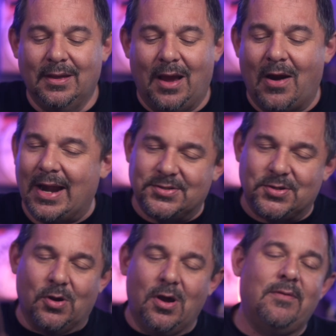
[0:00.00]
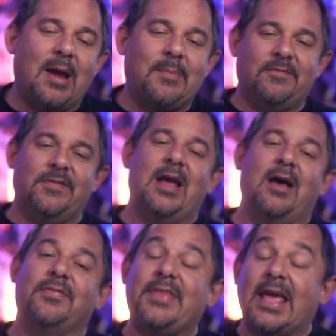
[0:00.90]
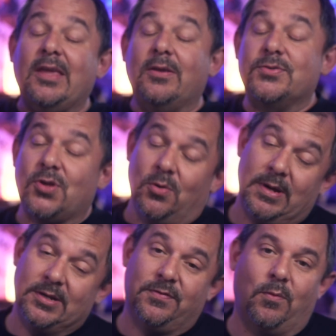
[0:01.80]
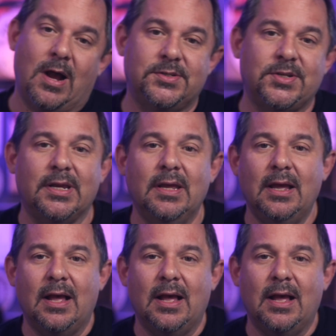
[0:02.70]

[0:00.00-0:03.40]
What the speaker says: All right, so we'll go ahead and wrap it for now. Thank you so much for watching.